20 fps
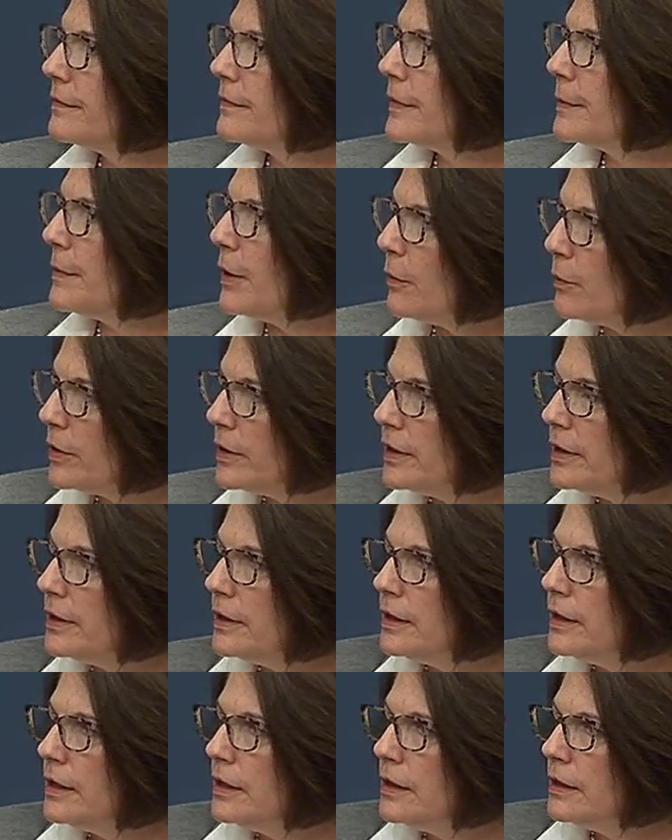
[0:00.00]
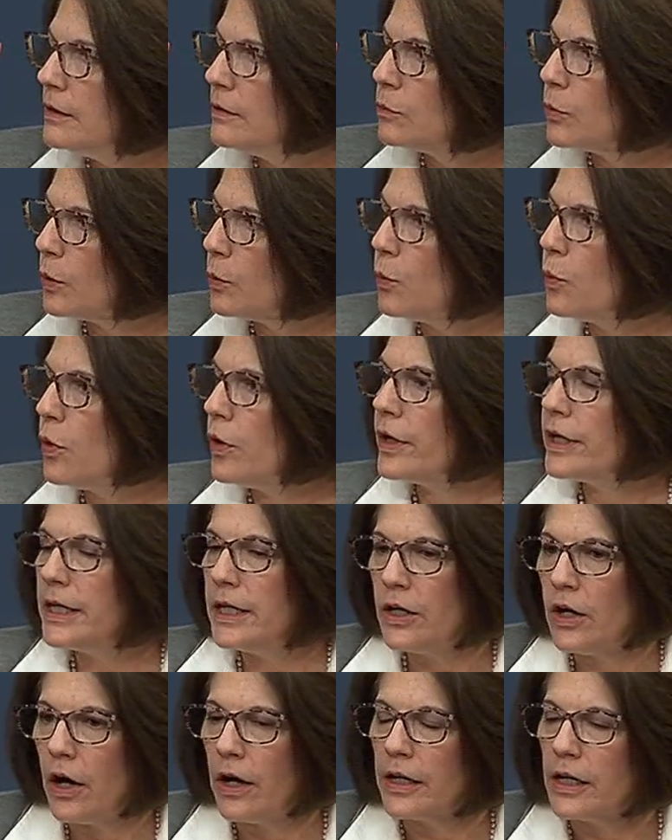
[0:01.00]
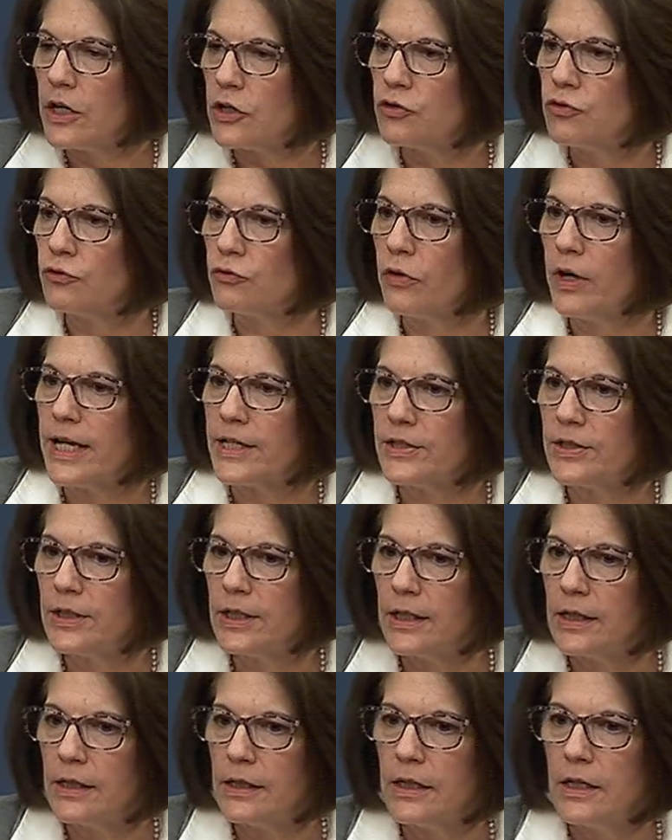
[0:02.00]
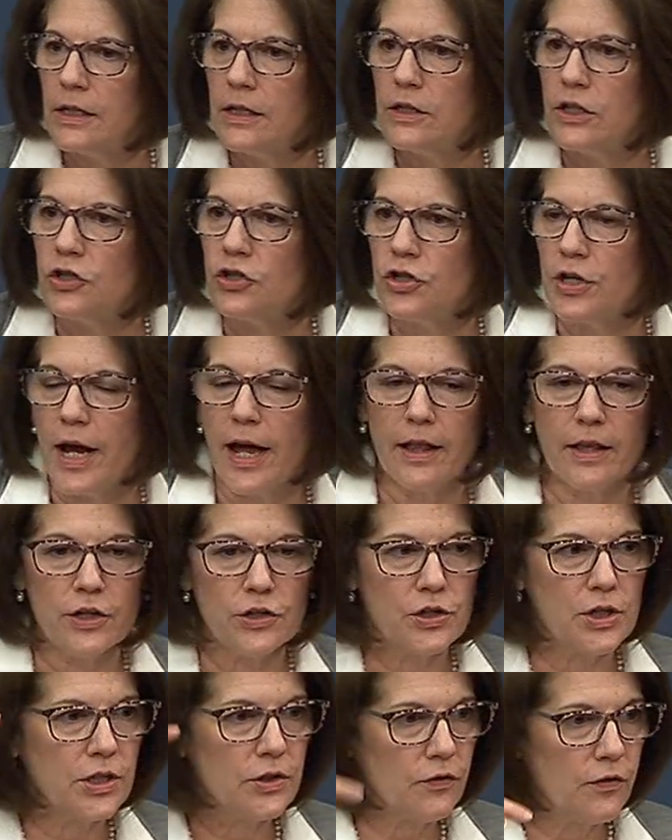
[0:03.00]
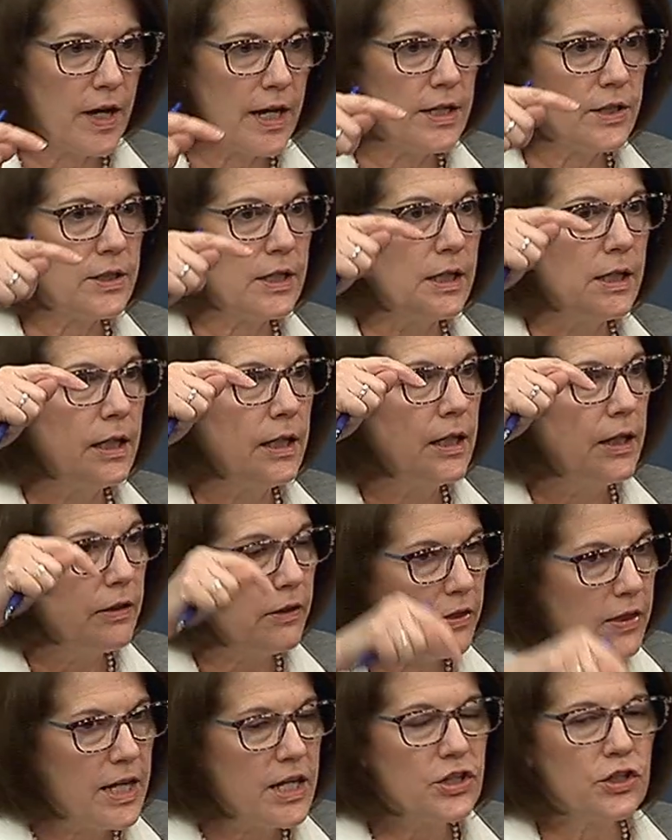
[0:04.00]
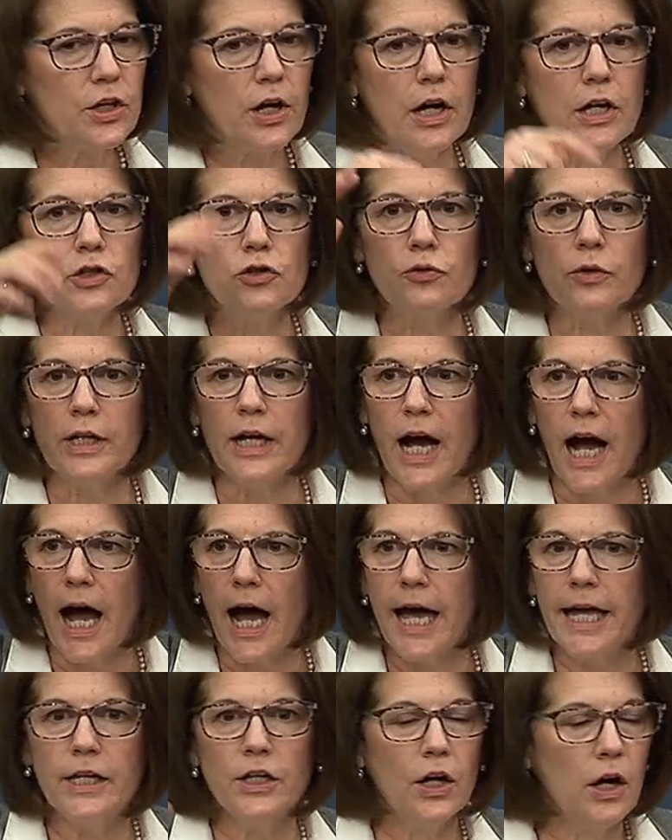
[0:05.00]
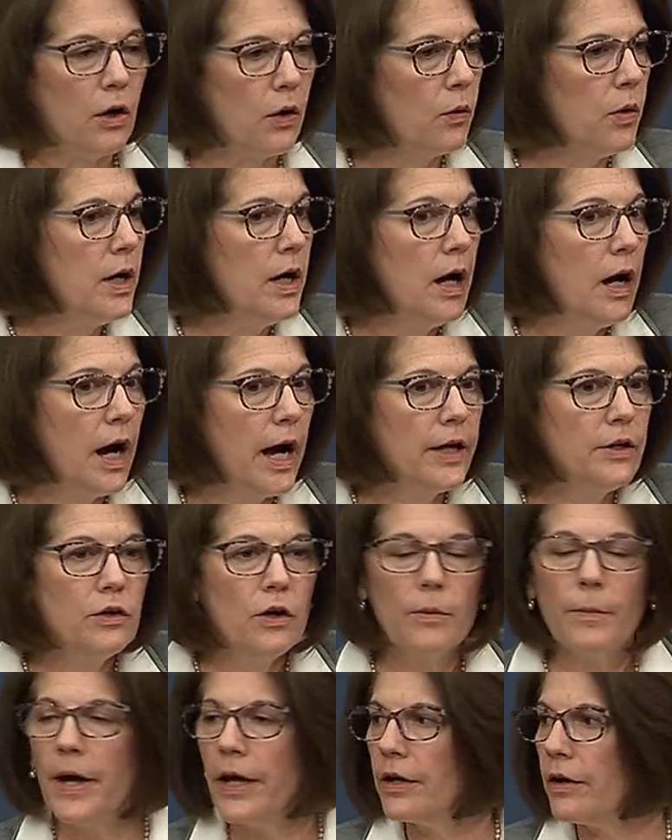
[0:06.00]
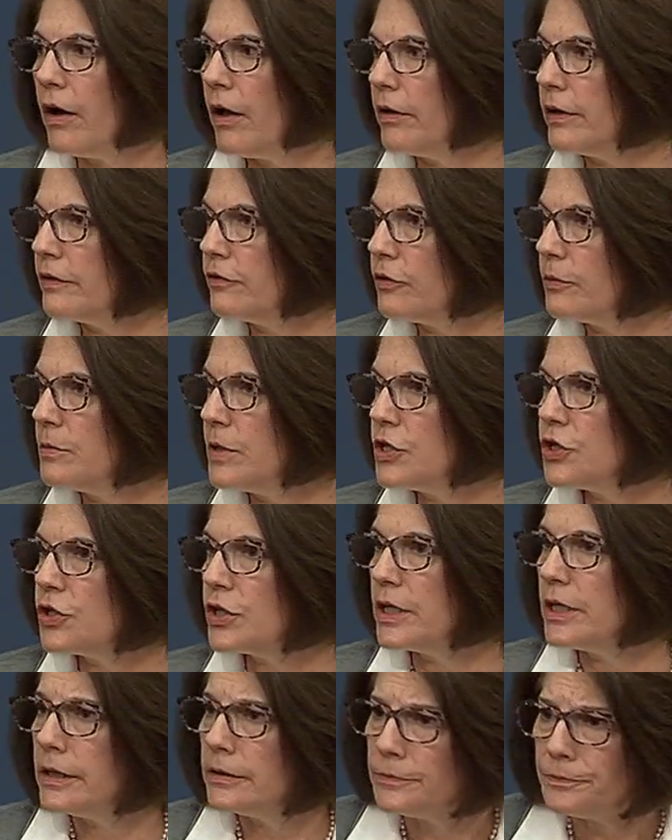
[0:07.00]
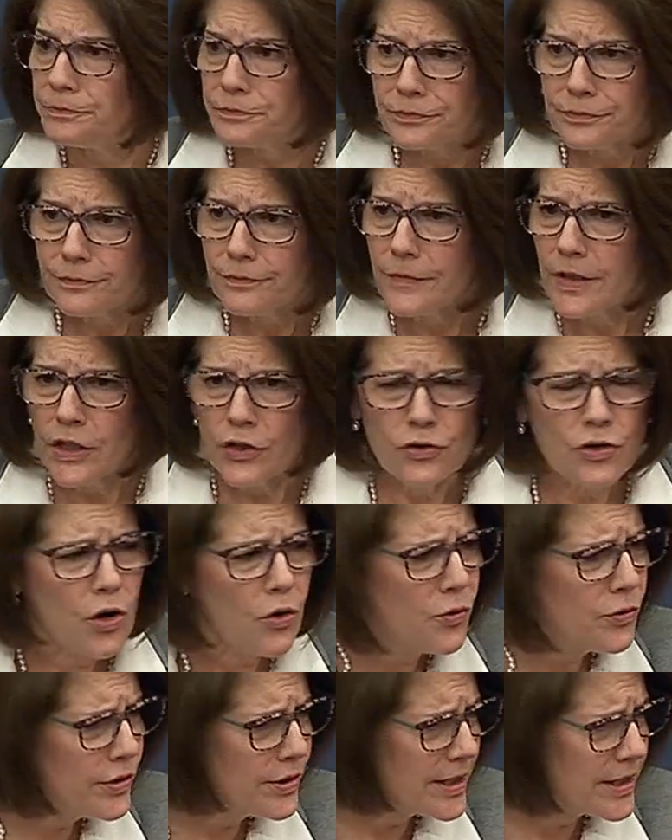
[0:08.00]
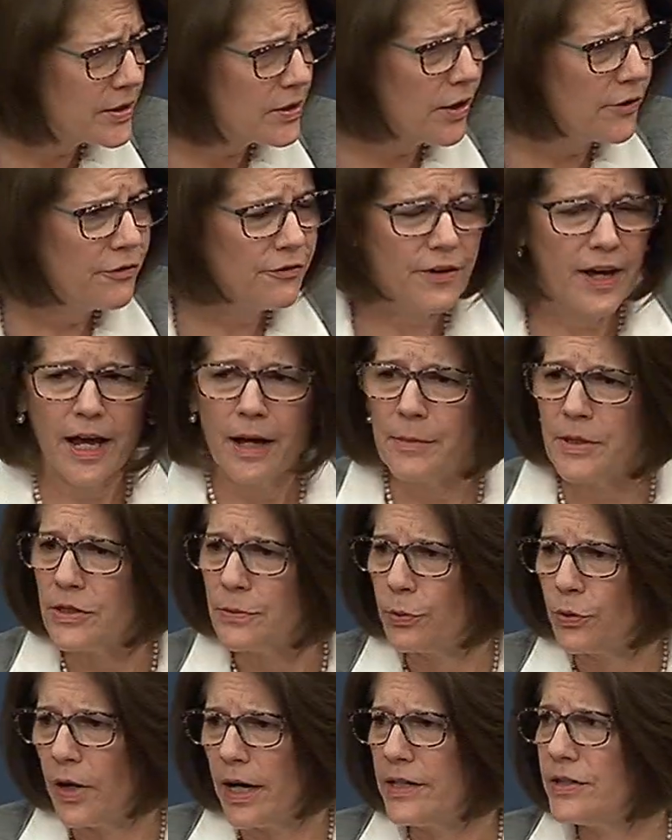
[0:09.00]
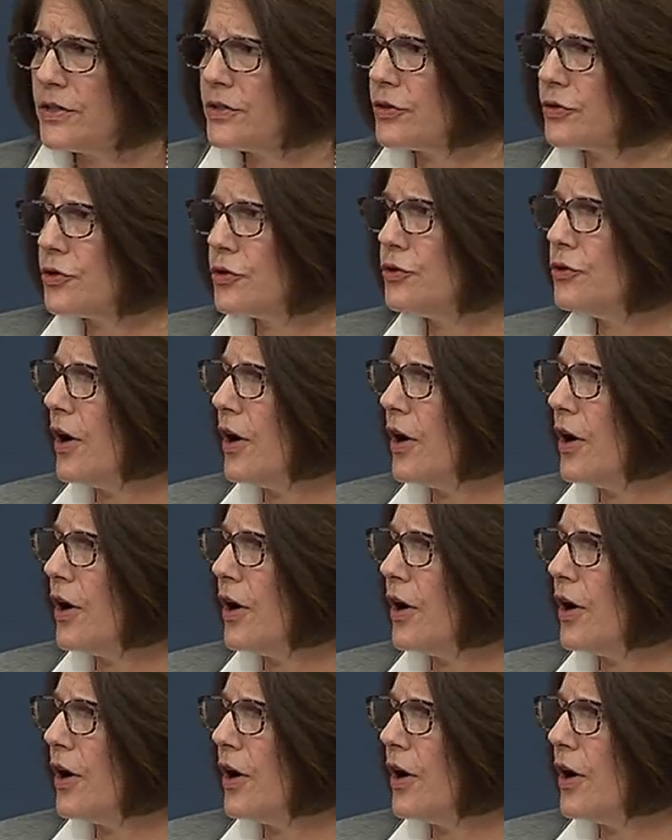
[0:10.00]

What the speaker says: But we were working on addressing the challenges facing this country. I know my colleague from Michigan knows this. Our families' prices are too